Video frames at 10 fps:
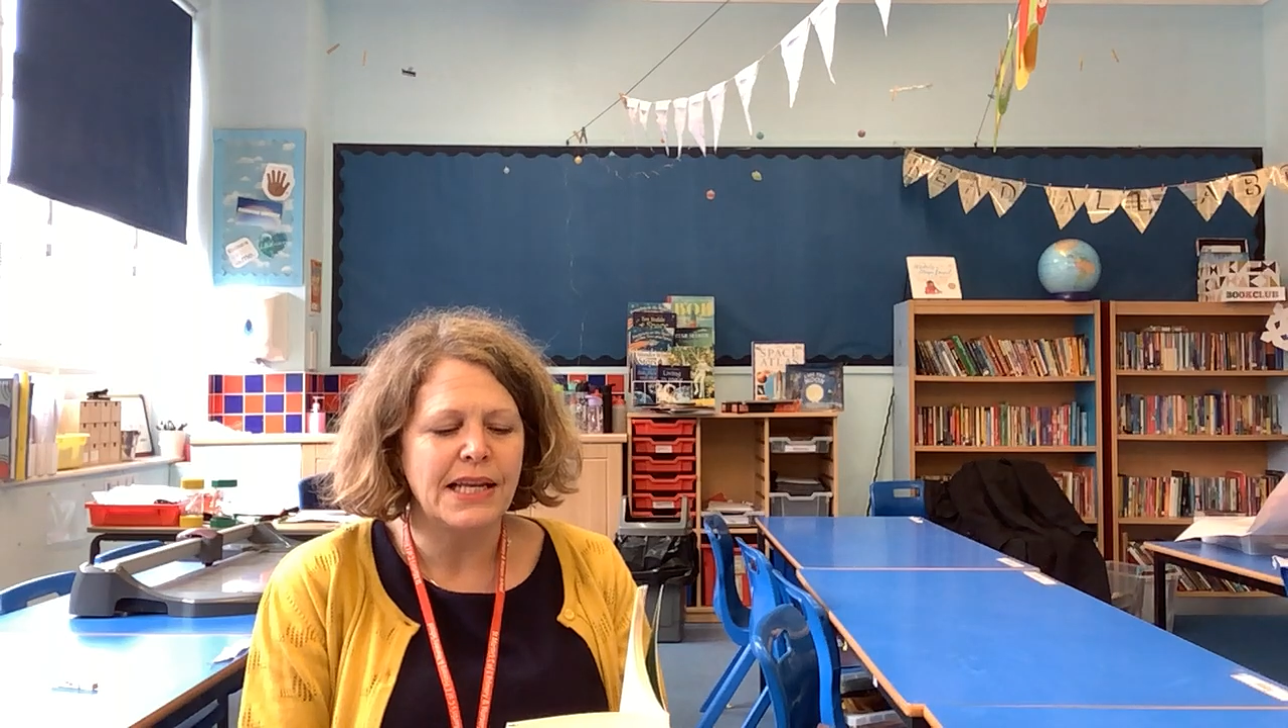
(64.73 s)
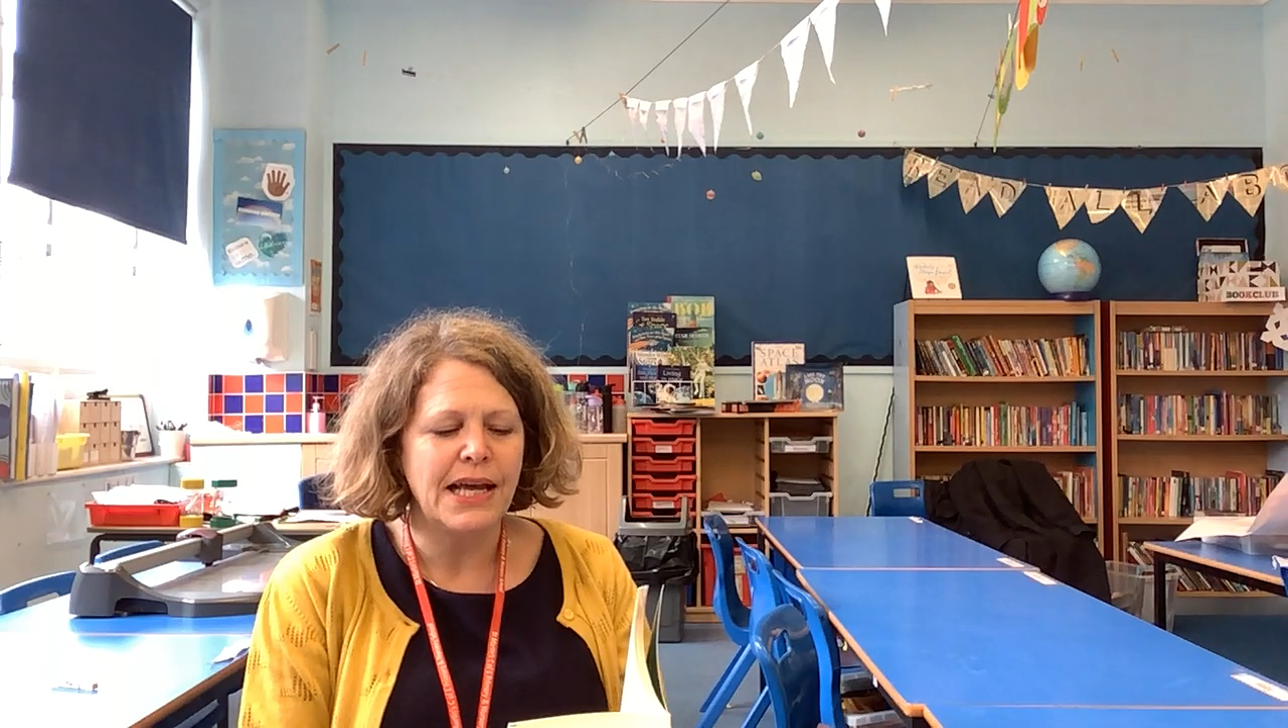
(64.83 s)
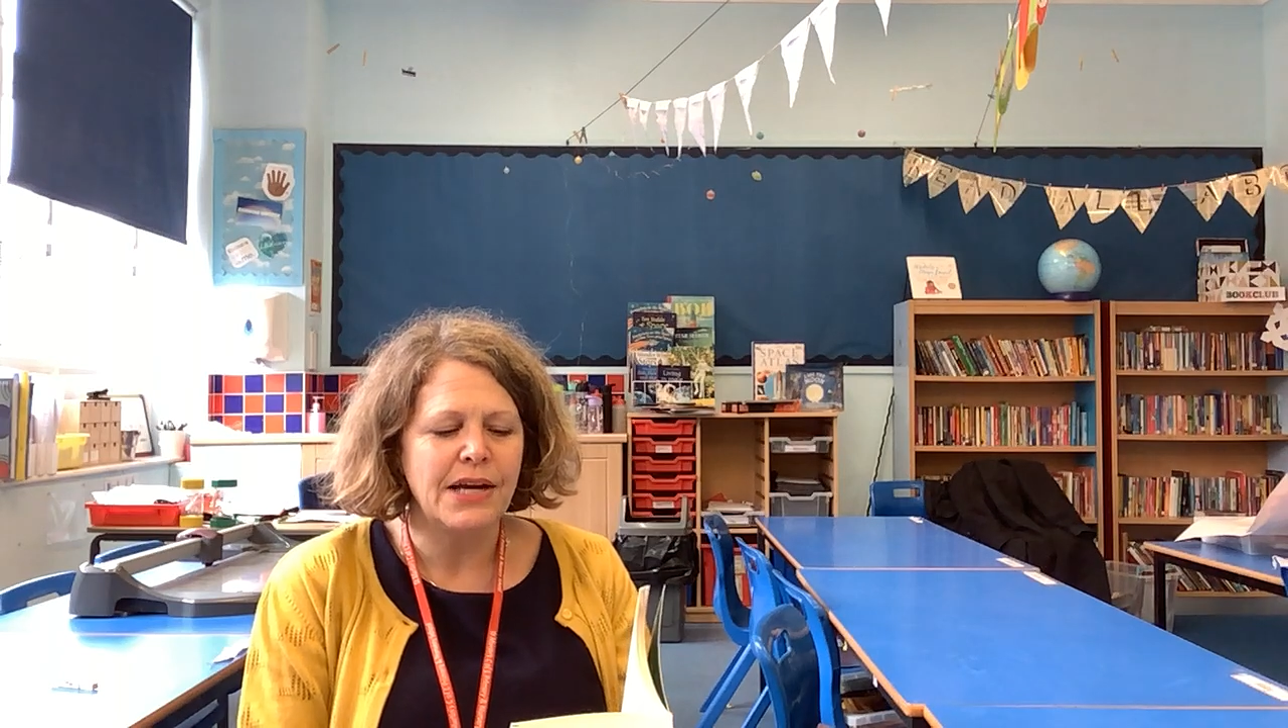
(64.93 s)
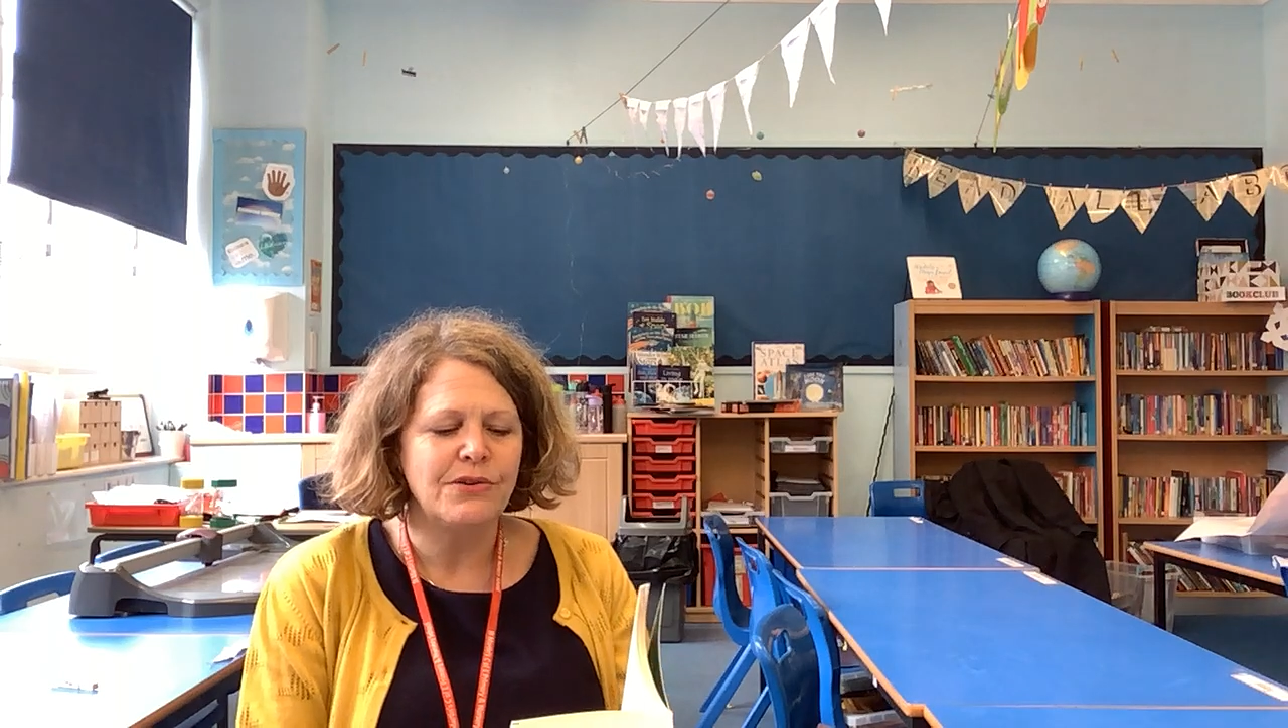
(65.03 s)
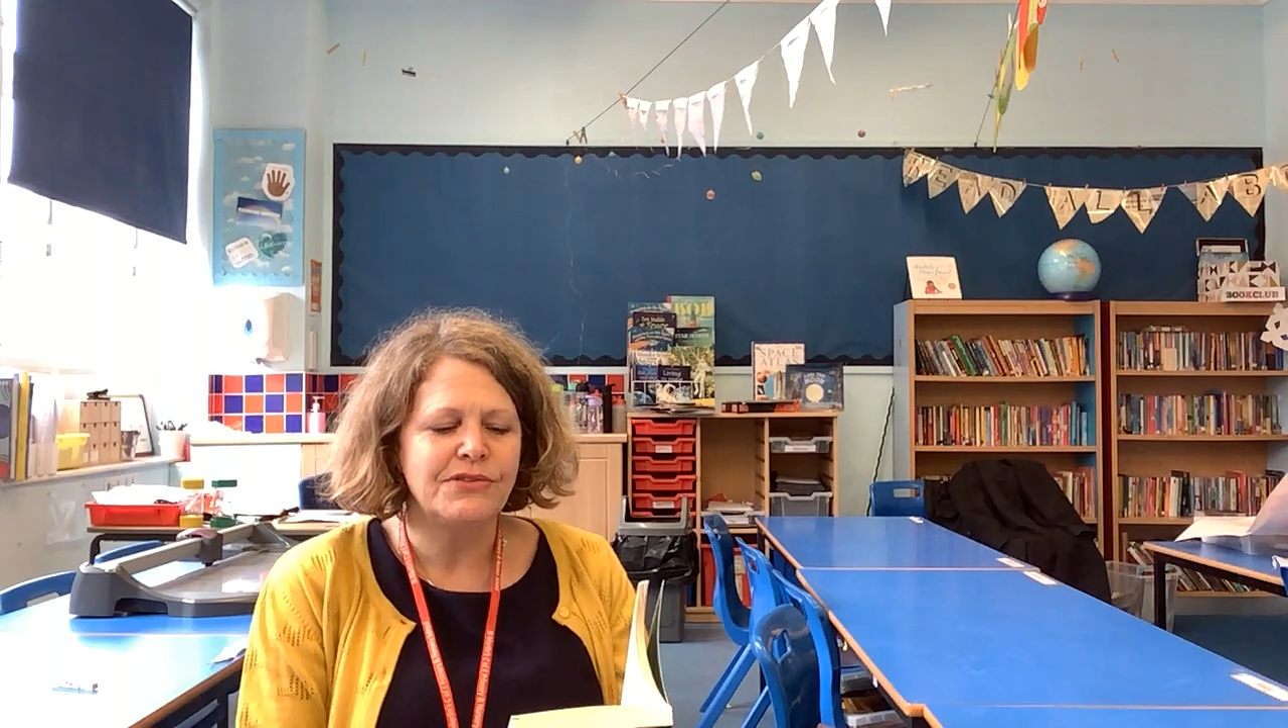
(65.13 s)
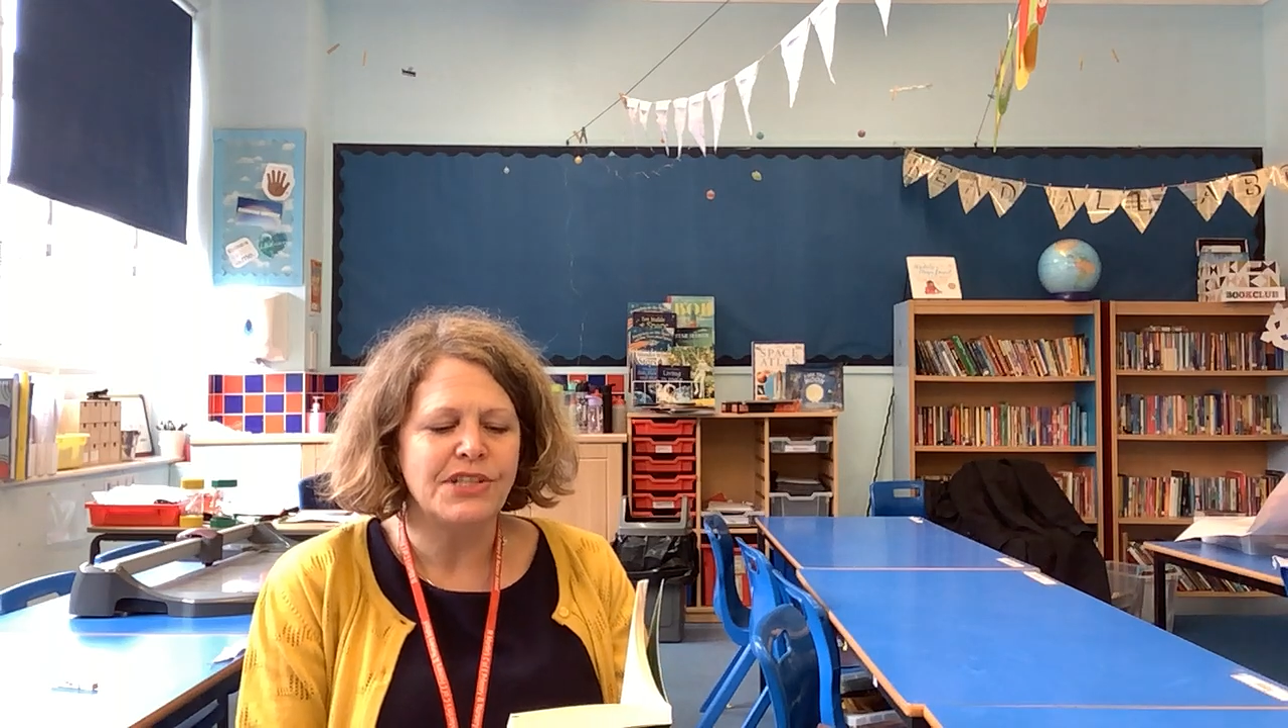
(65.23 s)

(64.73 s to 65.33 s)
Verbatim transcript: layer of